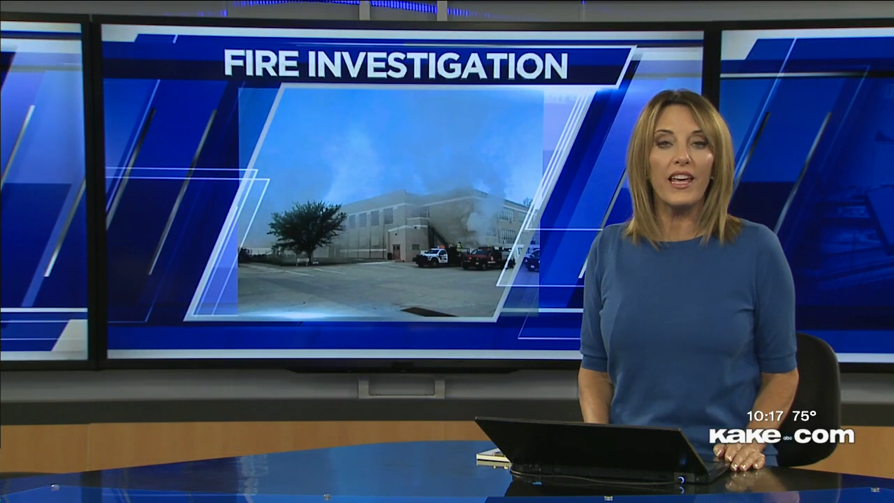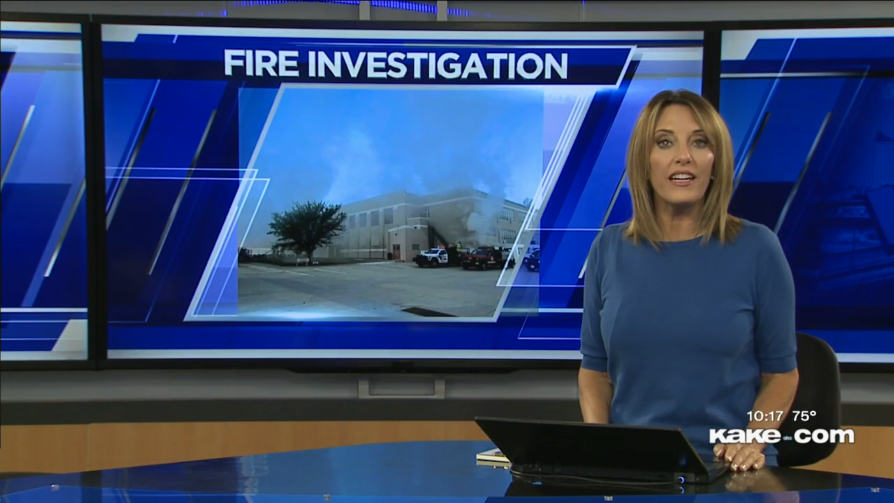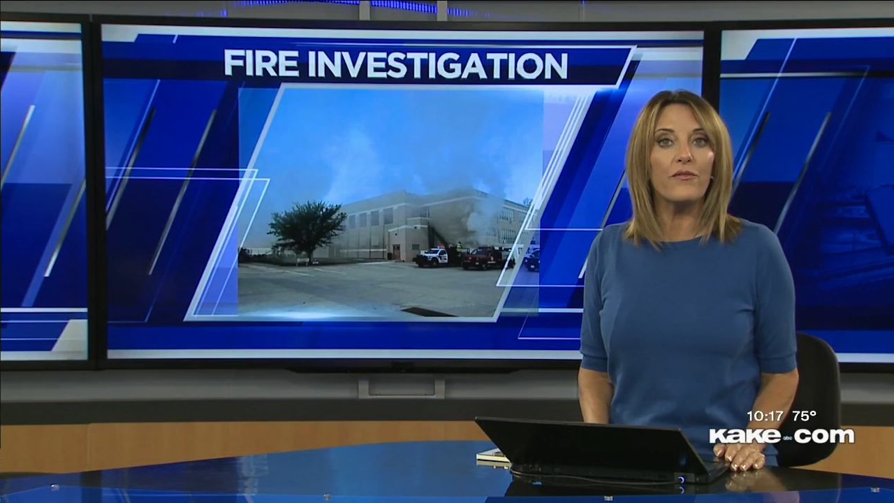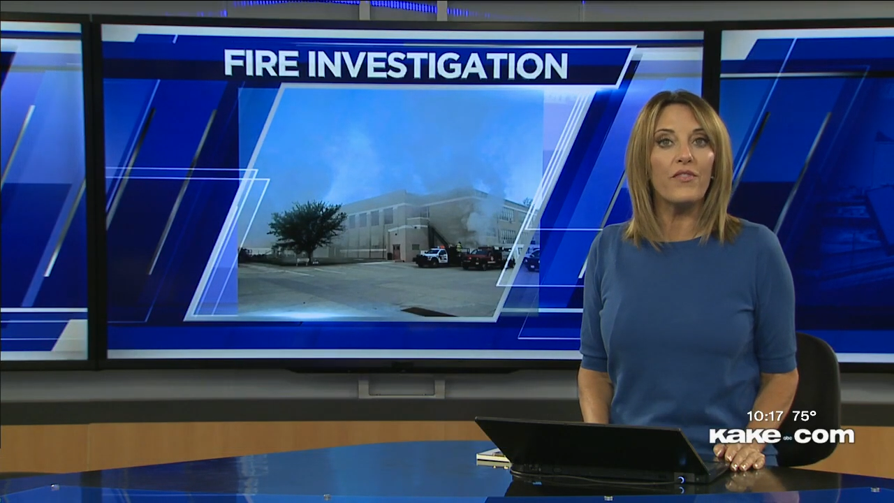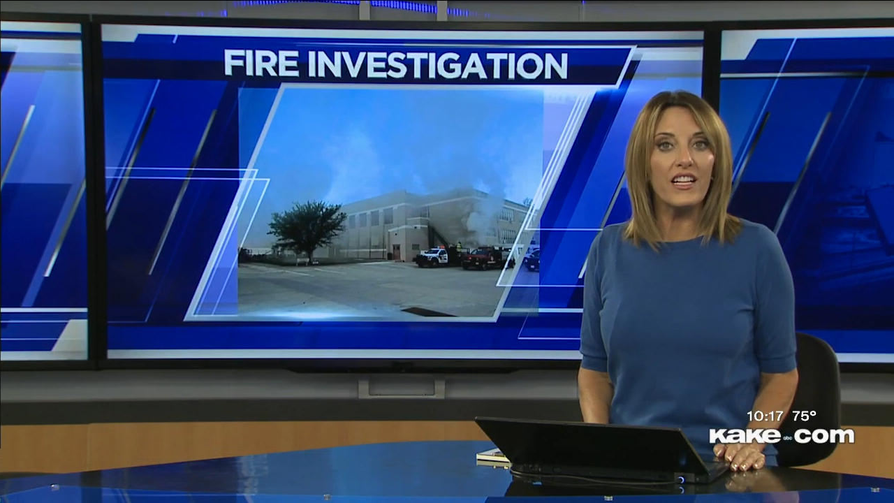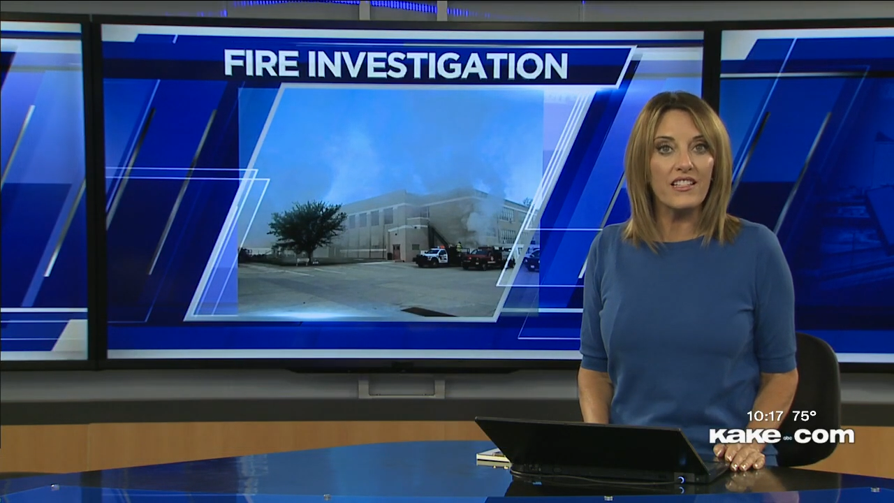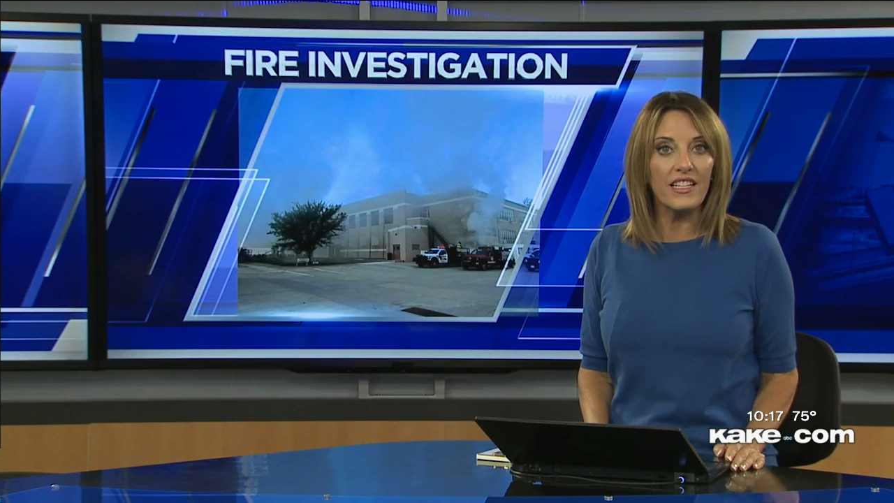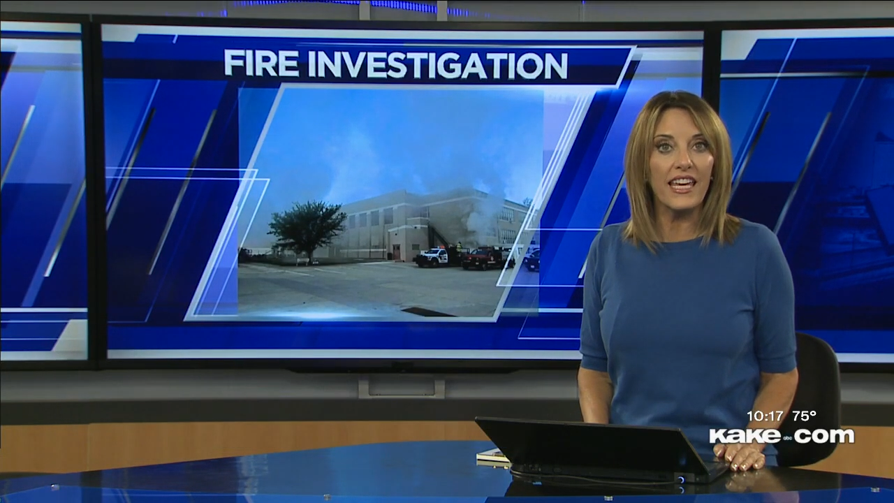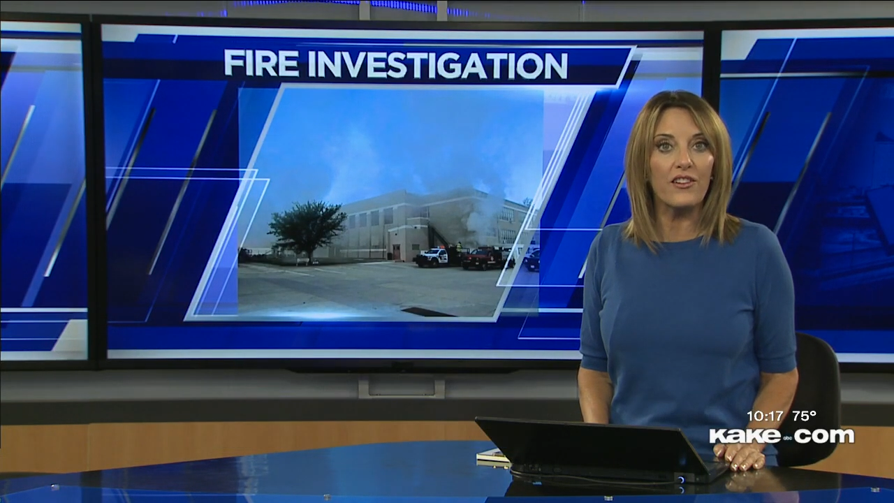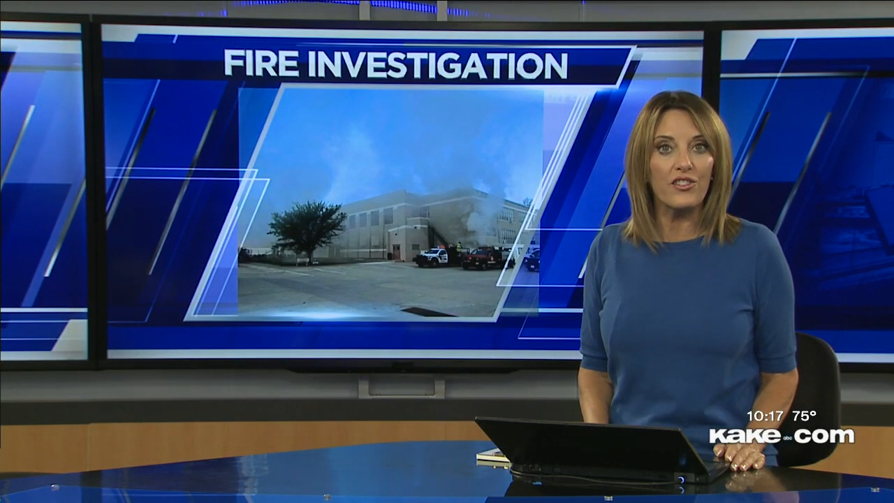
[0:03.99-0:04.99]
that
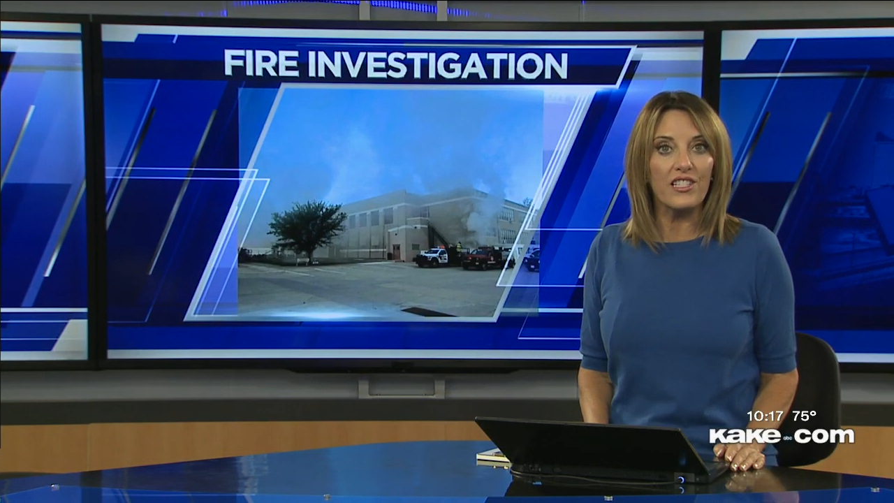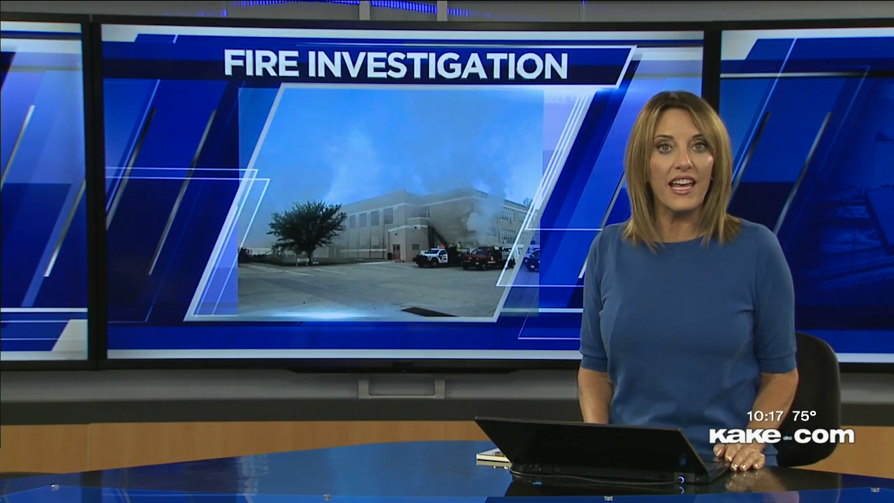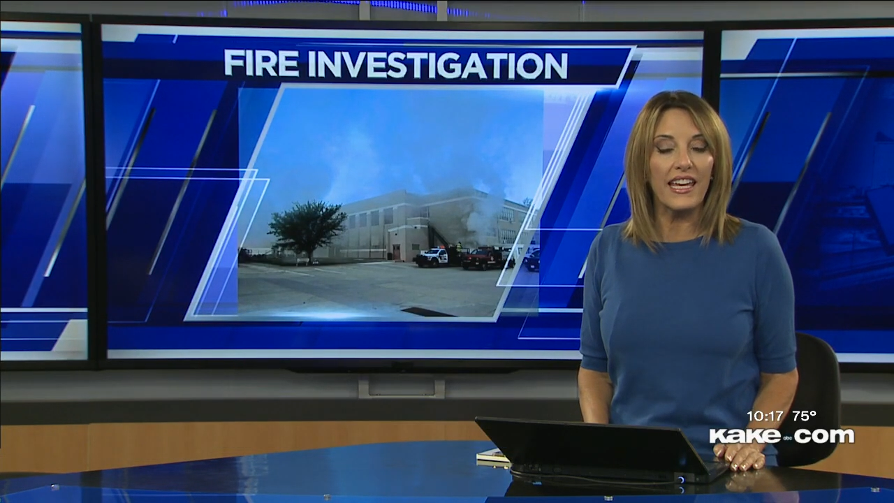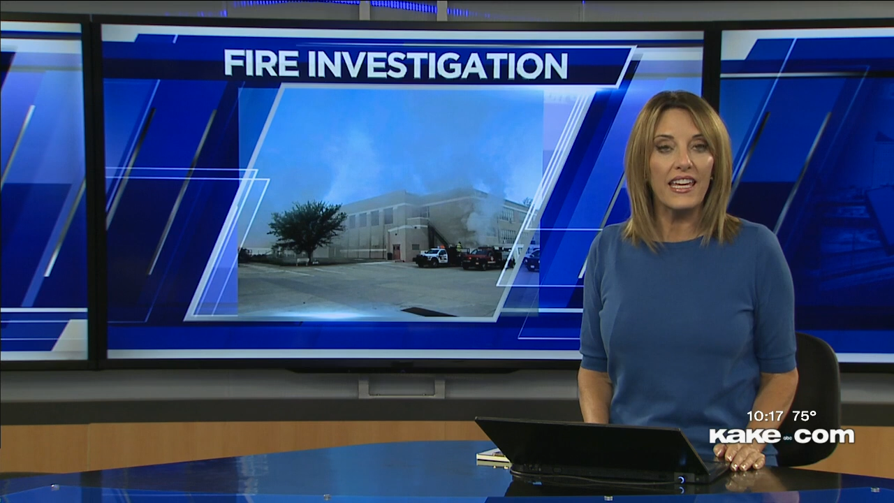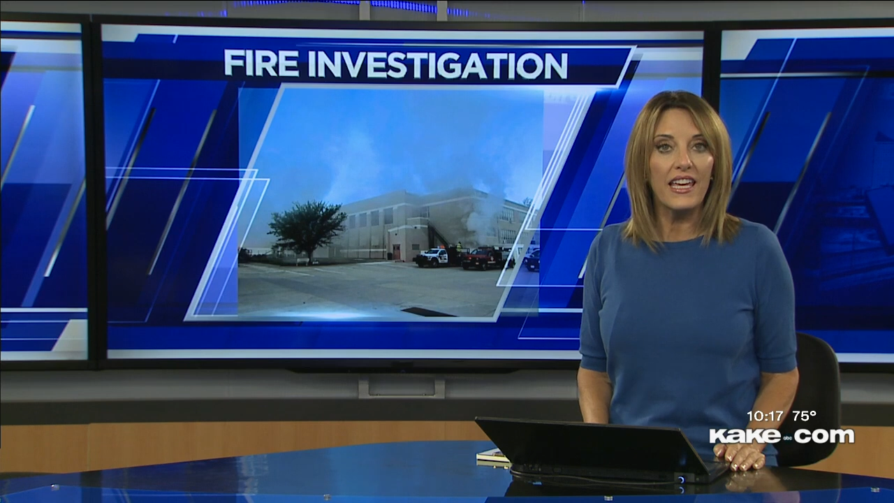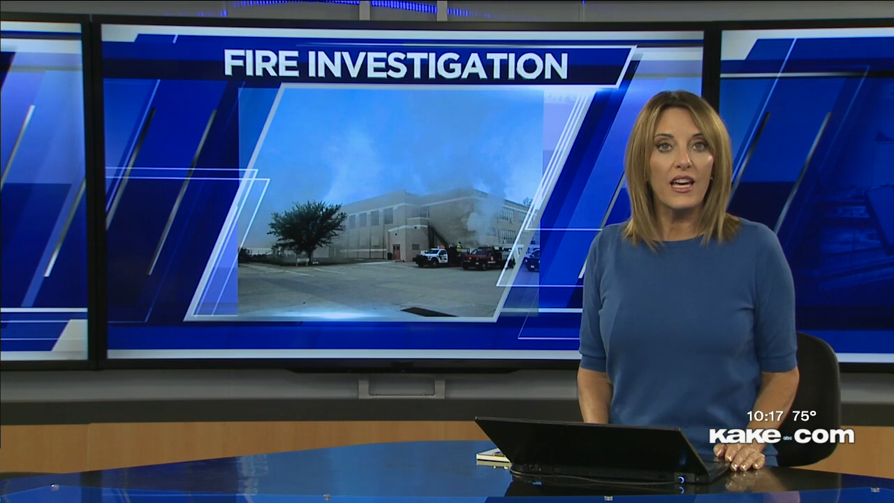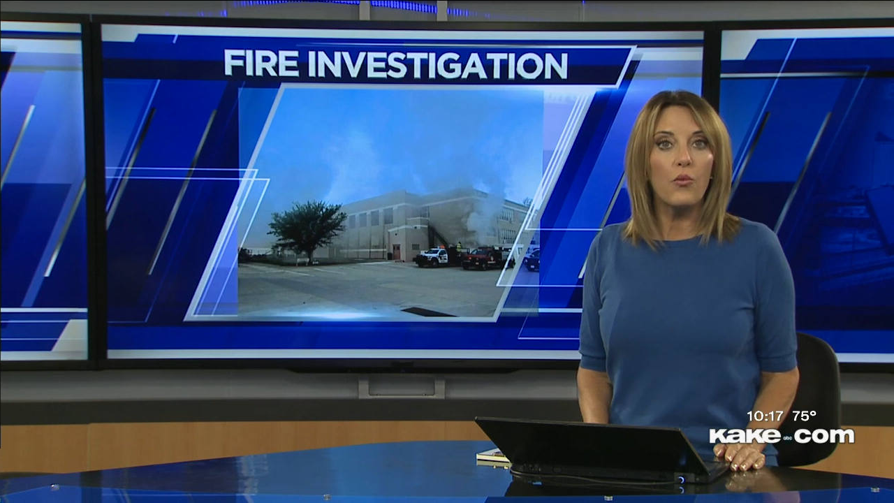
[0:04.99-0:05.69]
investigators say